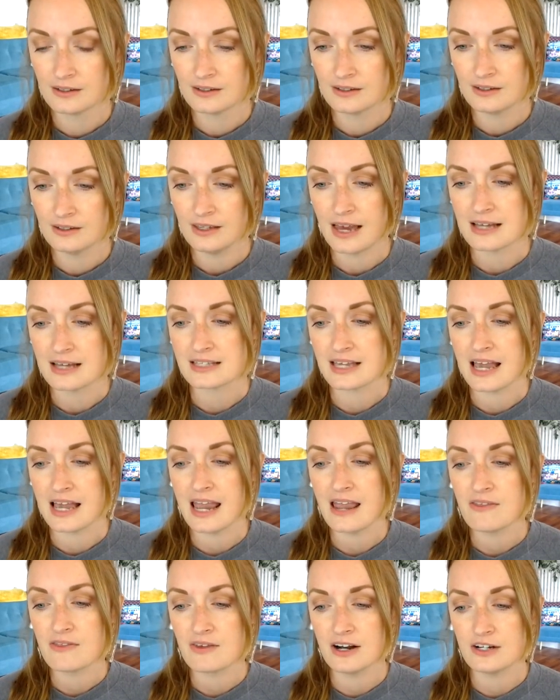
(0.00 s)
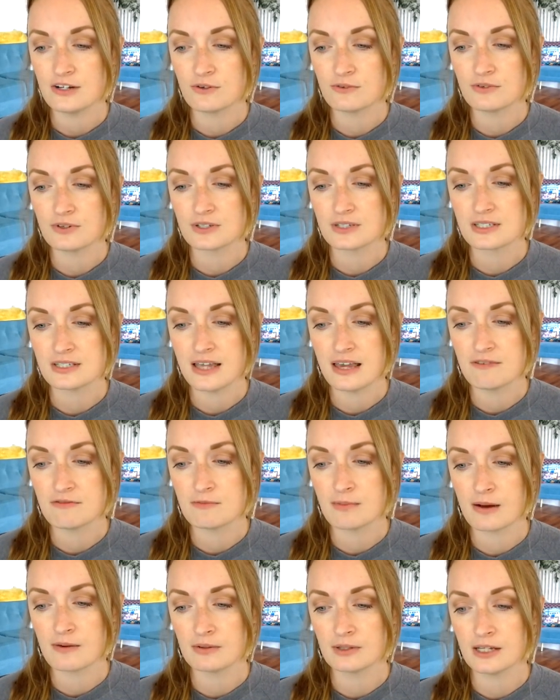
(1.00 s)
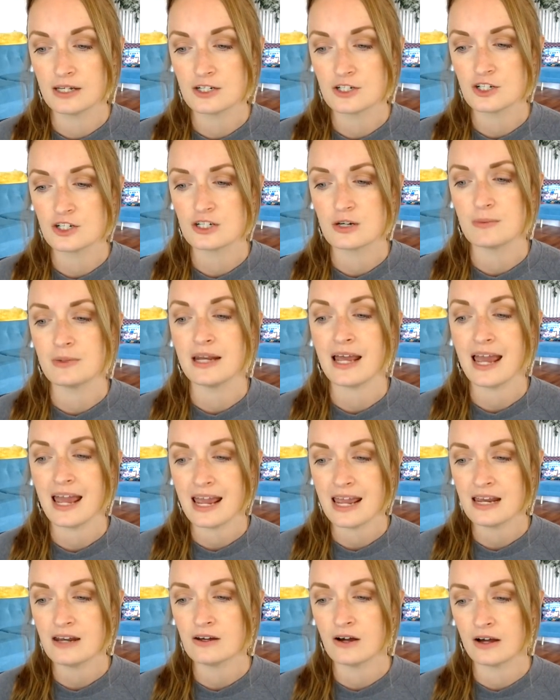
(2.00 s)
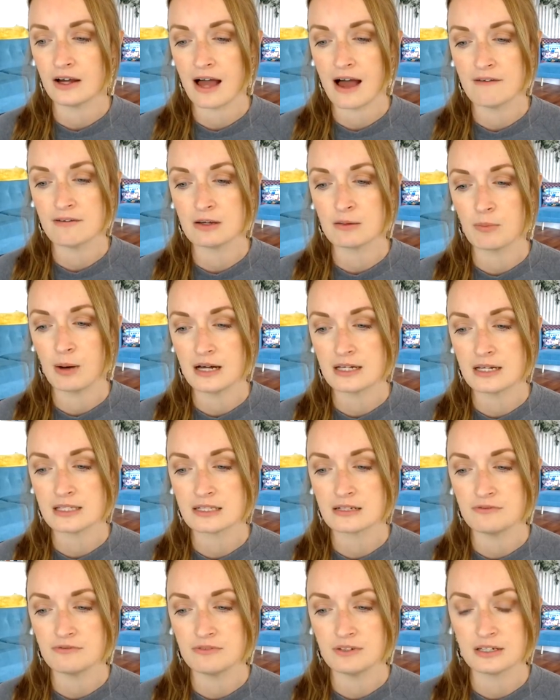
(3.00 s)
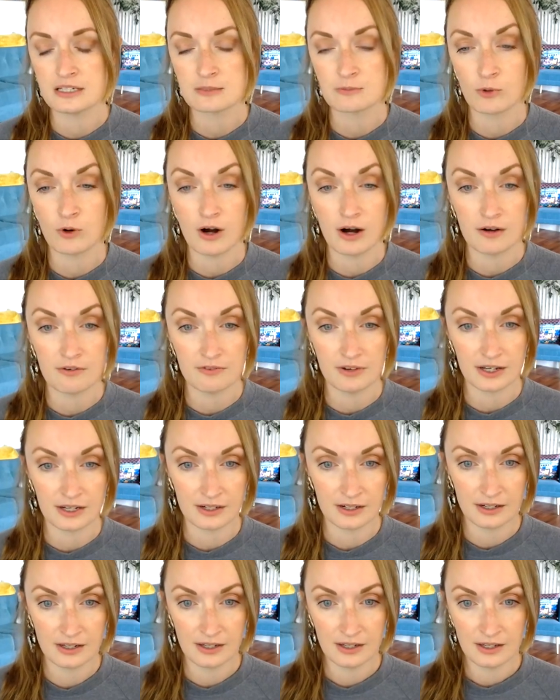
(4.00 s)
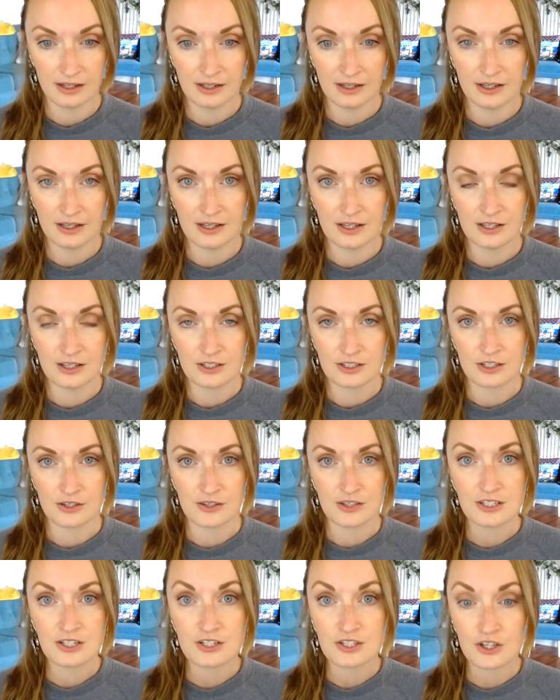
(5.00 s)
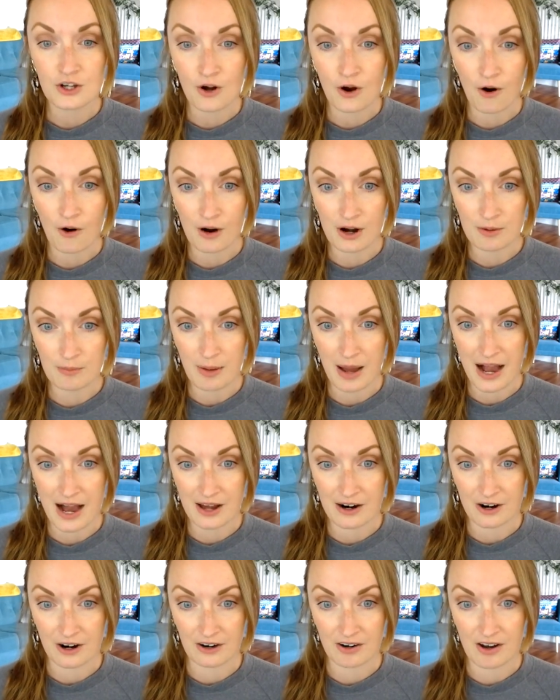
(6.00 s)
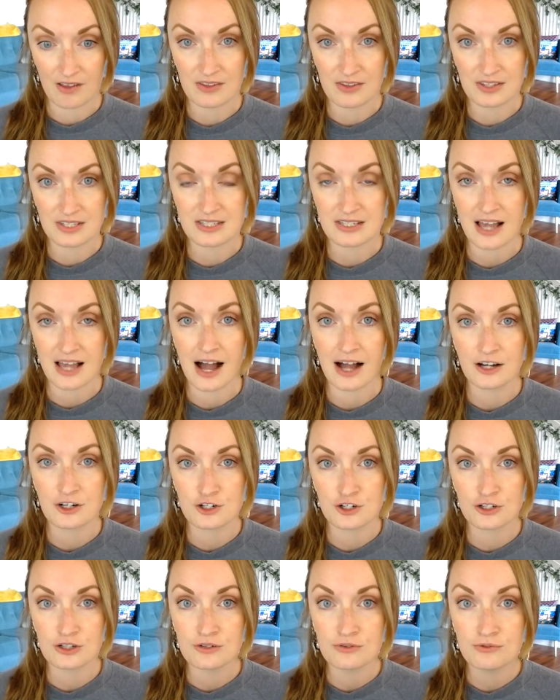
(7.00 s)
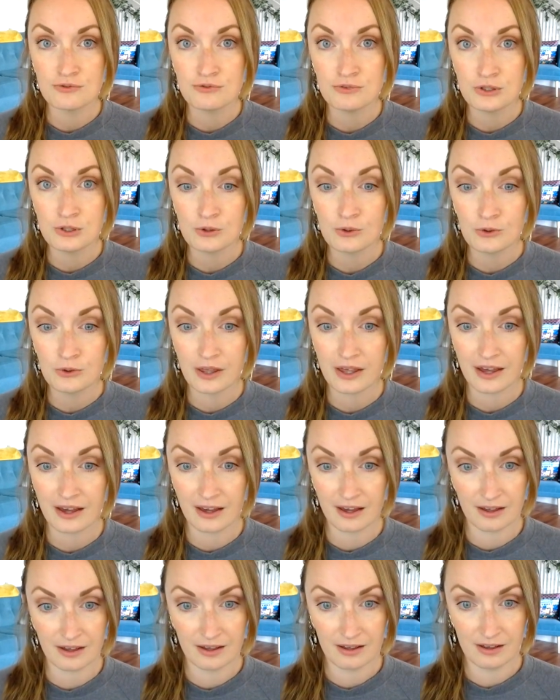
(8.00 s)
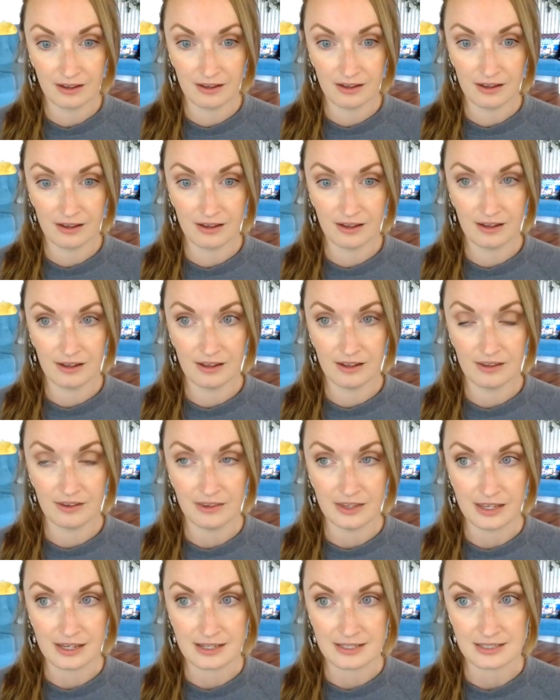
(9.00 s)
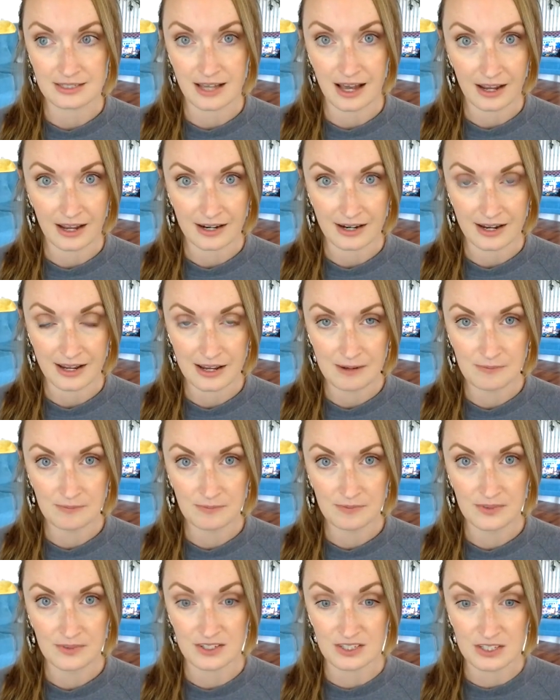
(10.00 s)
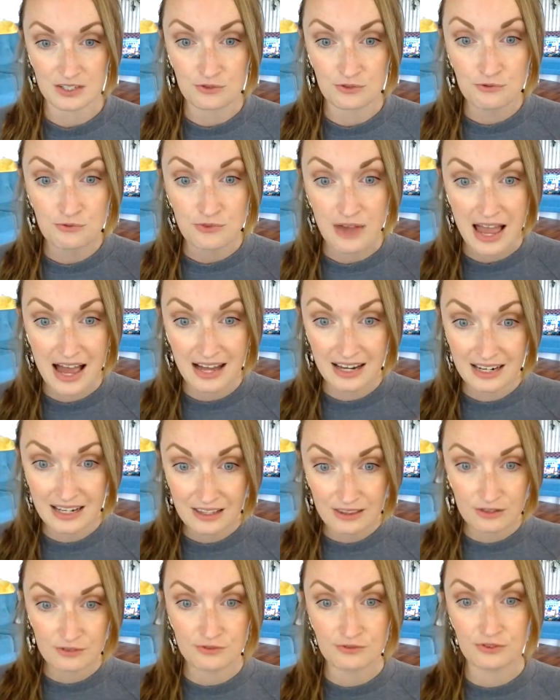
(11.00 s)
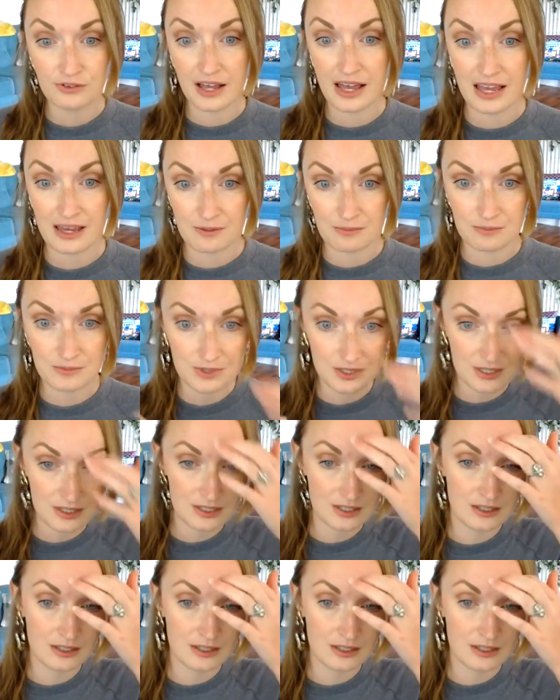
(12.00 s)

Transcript: Yes, I hate that I don't feel safe in my relationship and hate not having positive feelings more often. So, this is the current pattern, and this is actually fueling the anxiety. This is fanning the flames.